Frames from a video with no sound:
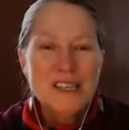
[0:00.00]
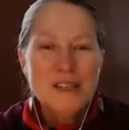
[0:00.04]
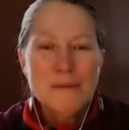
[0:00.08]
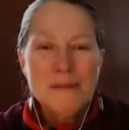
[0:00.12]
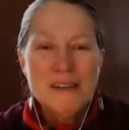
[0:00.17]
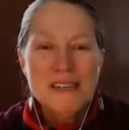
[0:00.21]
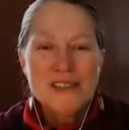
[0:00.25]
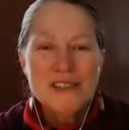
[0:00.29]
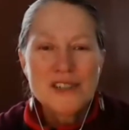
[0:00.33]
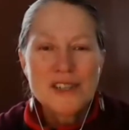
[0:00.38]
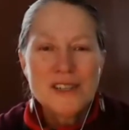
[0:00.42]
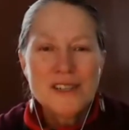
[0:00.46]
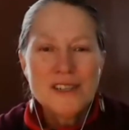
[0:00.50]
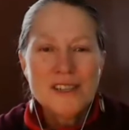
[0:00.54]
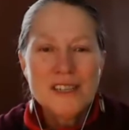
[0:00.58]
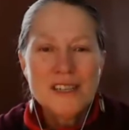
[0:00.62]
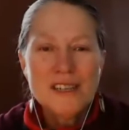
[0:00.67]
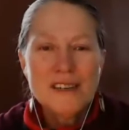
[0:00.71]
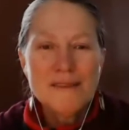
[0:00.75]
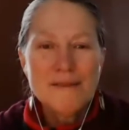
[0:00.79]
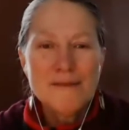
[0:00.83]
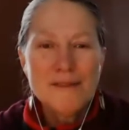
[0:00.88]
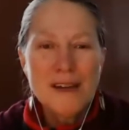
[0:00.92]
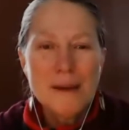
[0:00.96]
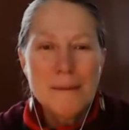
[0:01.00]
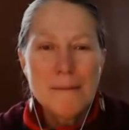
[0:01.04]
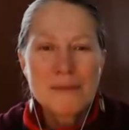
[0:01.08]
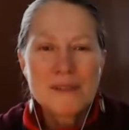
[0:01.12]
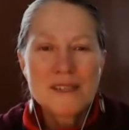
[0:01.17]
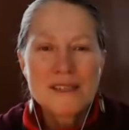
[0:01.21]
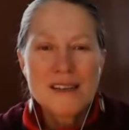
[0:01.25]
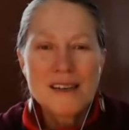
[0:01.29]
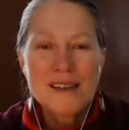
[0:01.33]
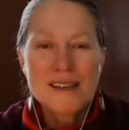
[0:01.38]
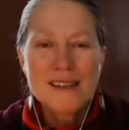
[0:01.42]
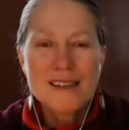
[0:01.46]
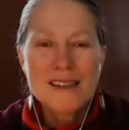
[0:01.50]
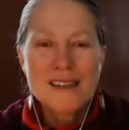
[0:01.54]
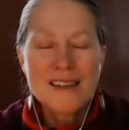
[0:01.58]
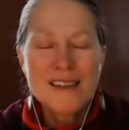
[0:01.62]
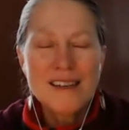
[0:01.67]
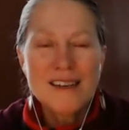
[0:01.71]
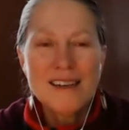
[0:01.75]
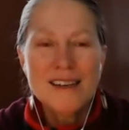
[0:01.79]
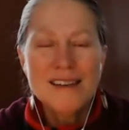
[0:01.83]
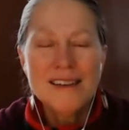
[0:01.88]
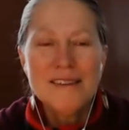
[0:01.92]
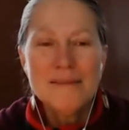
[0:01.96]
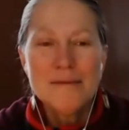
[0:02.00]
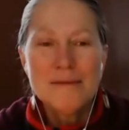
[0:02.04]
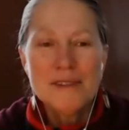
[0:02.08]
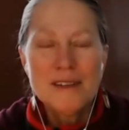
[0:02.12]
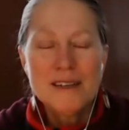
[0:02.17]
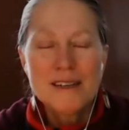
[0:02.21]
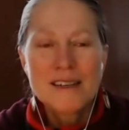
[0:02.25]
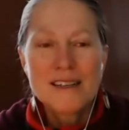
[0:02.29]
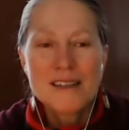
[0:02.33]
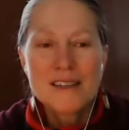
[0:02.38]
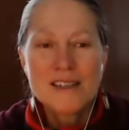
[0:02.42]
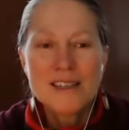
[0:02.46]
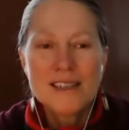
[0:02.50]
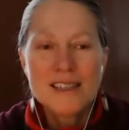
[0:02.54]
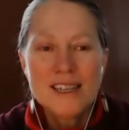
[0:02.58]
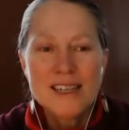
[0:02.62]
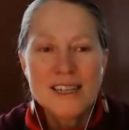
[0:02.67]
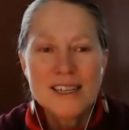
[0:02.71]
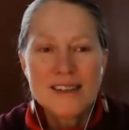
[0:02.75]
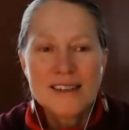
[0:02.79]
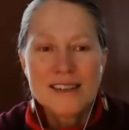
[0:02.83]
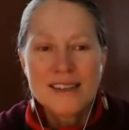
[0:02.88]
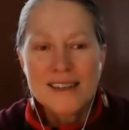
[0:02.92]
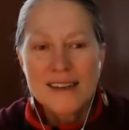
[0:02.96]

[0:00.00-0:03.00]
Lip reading: you mention the website again? I couldn't hear